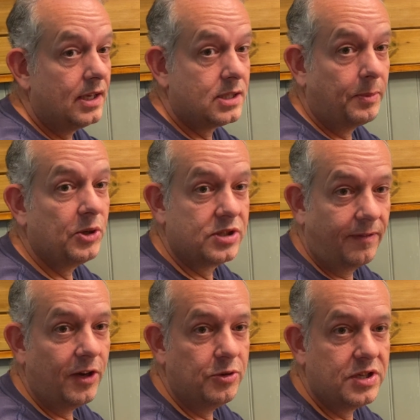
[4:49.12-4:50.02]
I suppose the
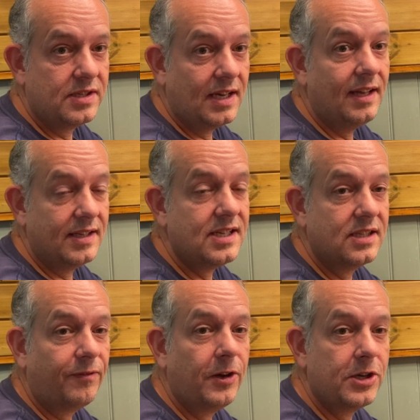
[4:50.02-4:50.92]
future's here. This is
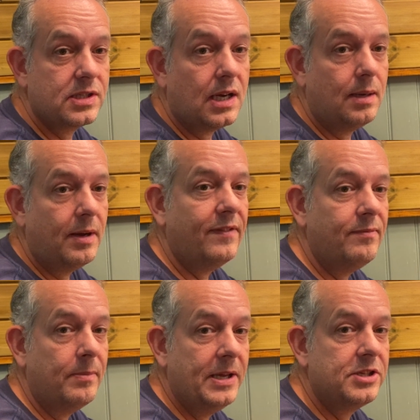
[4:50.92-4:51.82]
the first time I've
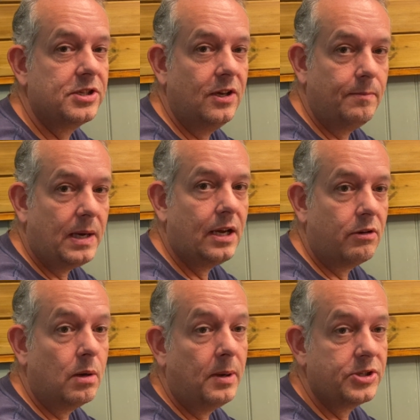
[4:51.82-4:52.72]
ever been served by a
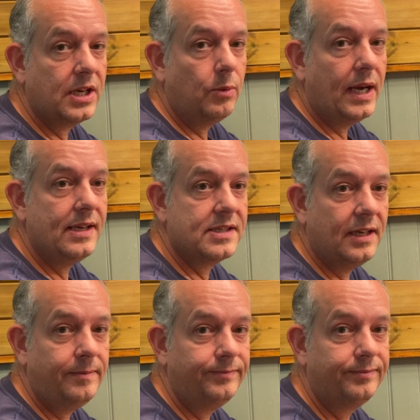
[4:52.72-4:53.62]
robotic
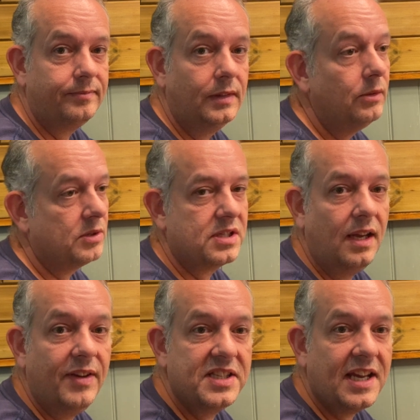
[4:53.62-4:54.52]
waiter. We'll see
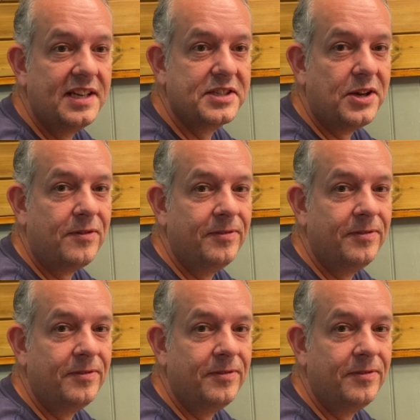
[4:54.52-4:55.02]
if it takes off.